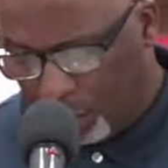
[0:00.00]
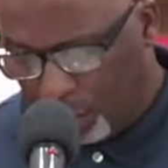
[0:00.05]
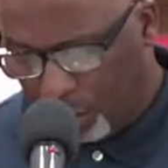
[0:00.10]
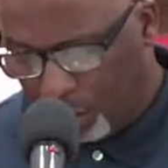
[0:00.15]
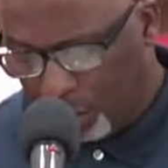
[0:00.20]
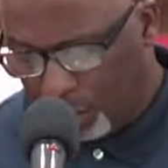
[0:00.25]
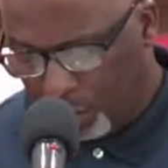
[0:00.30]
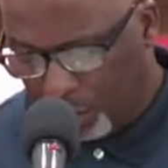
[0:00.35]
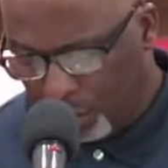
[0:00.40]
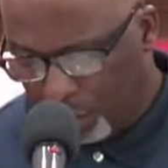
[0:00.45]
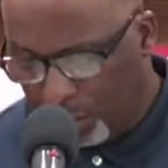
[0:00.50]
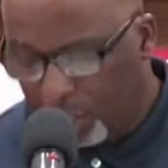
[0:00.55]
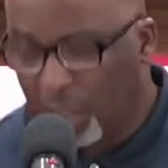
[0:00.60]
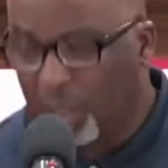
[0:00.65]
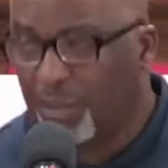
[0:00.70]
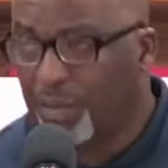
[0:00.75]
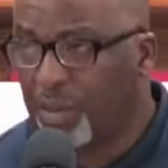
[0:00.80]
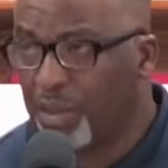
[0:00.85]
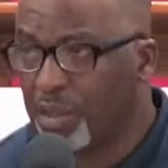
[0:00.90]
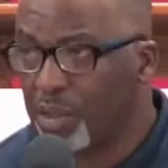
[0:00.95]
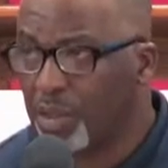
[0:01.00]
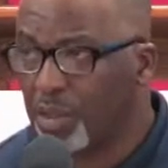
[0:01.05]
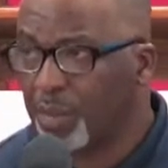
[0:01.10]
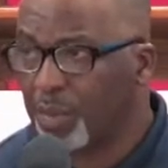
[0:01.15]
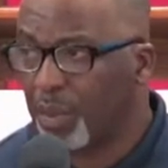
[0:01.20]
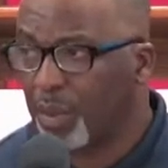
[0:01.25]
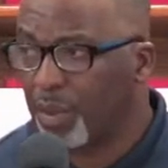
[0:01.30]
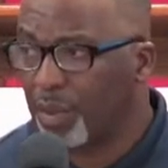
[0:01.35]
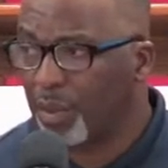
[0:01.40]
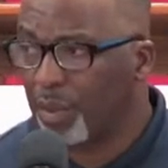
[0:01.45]
the
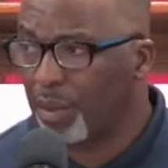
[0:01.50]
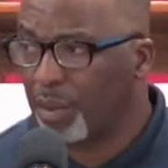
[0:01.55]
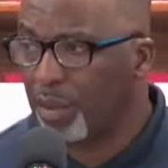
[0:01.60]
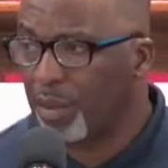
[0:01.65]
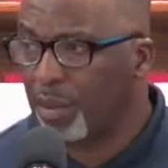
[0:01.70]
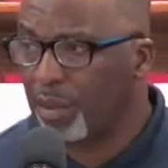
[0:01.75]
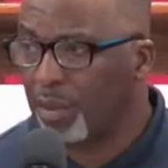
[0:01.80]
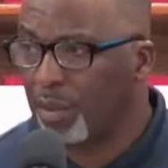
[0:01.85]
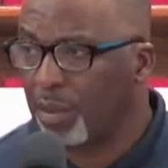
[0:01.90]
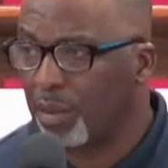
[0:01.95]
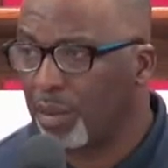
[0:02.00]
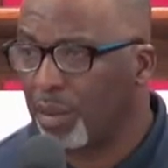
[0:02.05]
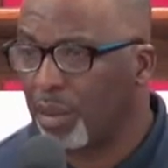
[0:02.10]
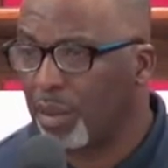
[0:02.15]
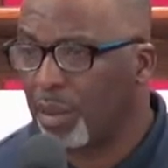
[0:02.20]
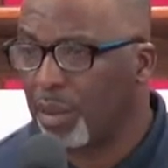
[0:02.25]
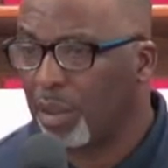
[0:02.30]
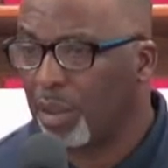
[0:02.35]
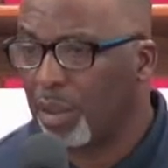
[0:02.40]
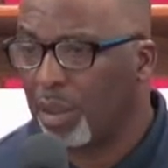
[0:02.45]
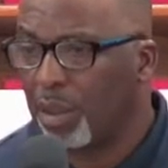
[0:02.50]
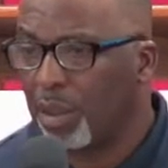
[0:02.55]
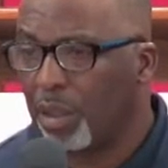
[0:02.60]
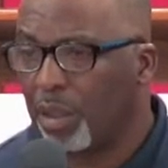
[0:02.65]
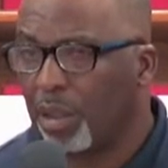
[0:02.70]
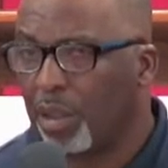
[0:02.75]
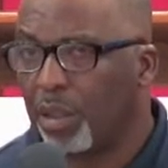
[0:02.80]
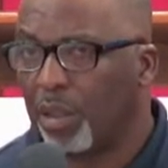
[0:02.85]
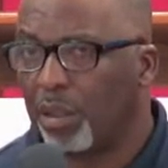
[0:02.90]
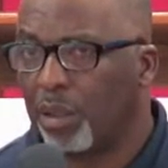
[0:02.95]
spirit.
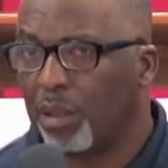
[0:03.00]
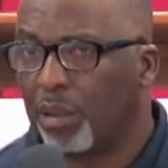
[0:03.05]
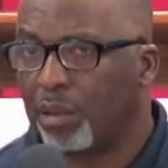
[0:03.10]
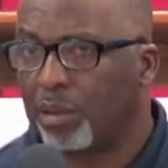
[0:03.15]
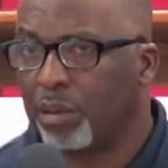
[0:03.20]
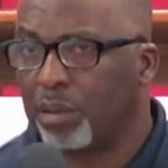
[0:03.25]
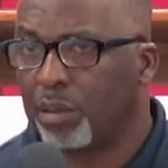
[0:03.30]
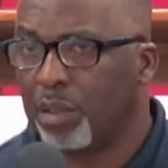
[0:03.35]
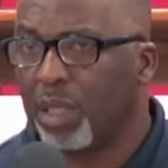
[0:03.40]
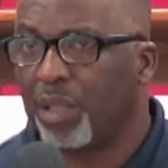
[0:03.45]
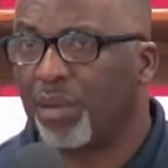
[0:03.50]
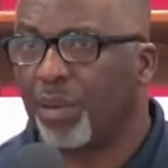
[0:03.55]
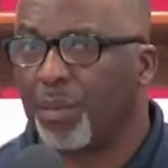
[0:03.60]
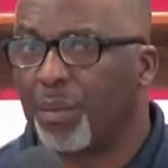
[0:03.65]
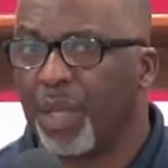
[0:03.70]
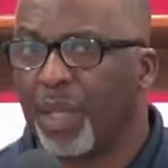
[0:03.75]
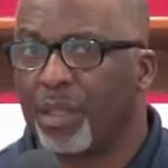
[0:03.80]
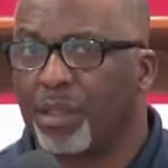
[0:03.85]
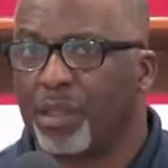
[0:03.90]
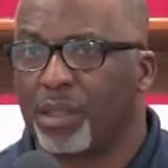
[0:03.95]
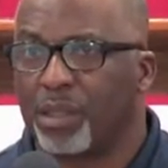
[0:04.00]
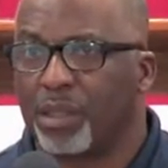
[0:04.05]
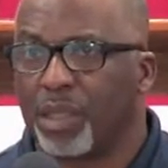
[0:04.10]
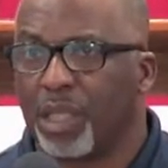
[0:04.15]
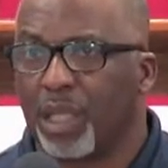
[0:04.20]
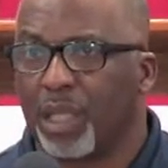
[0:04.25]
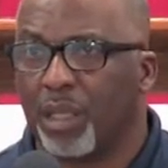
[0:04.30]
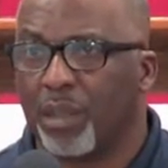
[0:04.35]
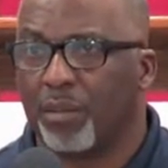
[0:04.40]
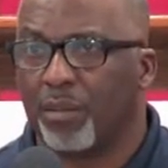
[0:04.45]
The devil makes it
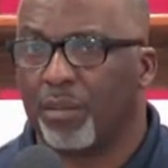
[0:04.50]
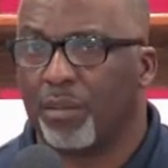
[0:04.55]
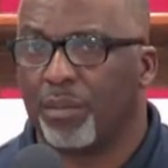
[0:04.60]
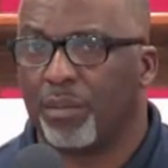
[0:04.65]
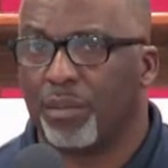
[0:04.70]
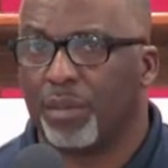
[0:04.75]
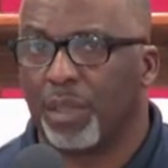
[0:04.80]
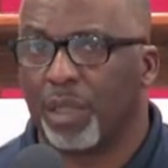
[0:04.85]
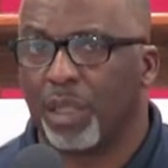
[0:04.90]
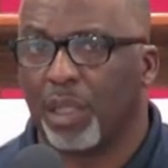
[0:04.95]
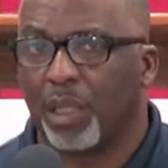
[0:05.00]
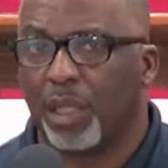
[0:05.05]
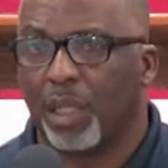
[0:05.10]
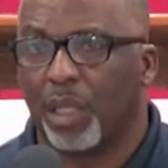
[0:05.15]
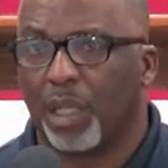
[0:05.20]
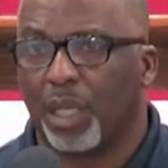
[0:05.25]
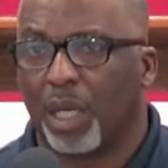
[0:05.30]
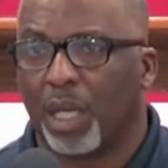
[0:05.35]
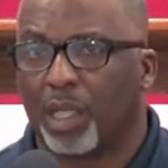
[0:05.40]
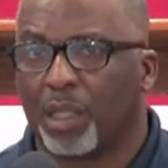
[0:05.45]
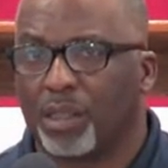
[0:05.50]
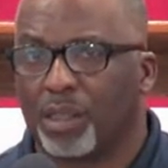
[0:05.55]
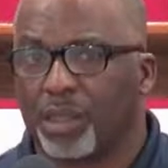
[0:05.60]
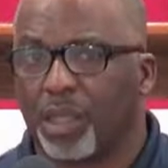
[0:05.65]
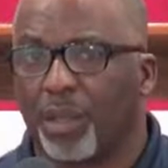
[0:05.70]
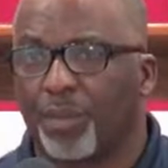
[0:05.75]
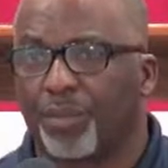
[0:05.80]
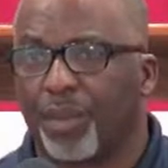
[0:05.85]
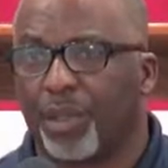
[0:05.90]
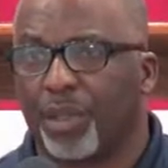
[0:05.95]
seem like
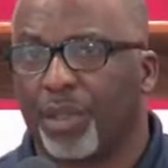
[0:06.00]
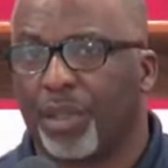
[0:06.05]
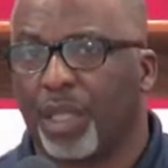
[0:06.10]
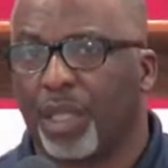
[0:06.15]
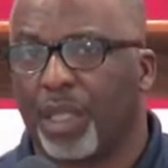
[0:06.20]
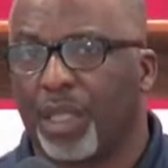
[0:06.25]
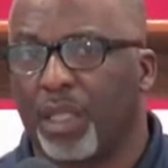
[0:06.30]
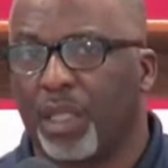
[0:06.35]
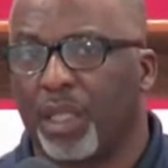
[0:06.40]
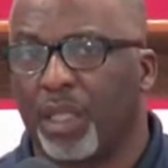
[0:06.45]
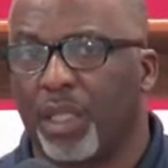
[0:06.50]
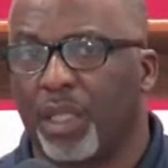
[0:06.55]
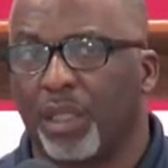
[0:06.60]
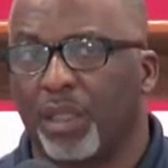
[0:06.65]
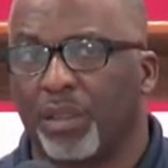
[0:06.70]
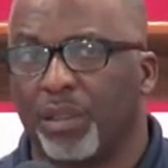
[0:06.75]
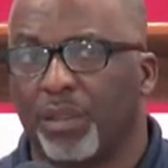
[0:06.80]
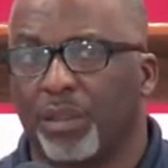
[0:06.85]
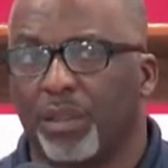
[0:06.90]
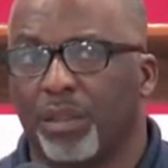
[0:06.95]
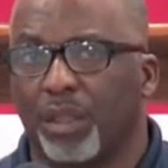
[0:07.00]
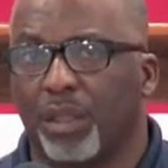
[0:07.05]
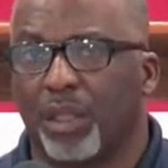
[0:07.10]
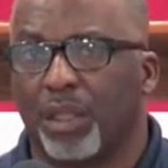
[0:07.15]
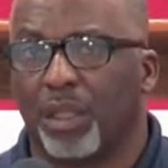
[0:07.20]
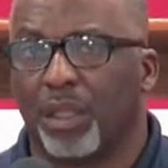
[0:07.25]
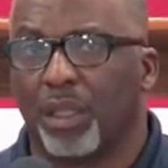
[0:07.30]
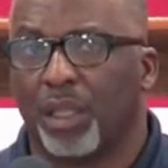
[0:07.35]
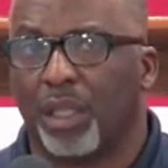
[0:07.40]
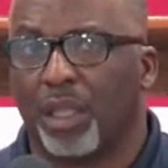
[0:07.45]
something that it is
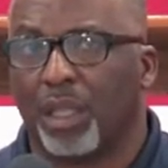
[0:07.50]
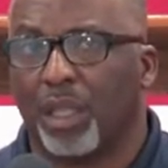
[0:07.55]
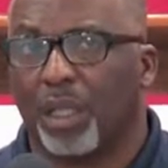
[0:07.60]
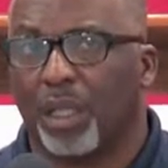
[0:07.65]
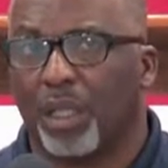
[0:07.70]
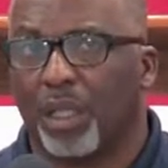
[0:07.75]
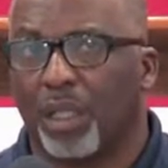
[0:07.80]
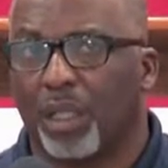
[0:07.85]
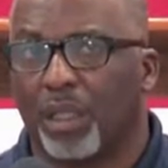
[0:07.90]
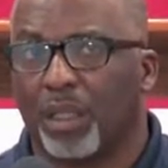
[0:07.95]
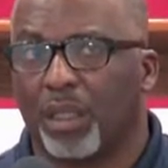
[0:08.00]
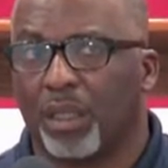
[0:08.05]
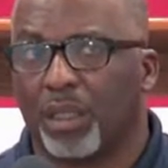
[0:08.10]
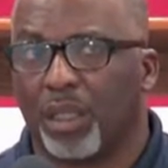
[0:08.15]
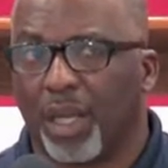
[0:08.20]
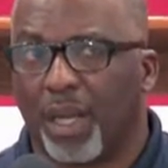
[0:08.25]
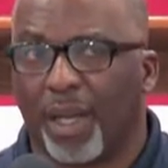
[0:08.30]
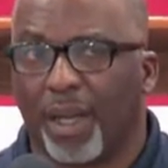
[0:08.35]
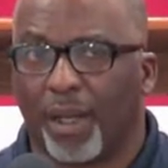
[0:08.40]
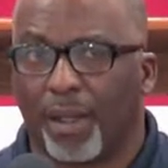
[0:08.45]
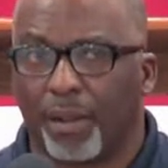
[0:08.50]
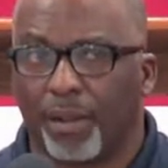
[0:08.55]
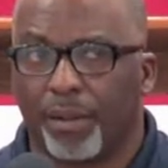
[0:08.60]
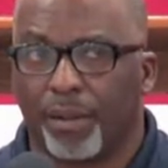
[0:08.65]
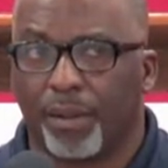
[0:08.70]
not.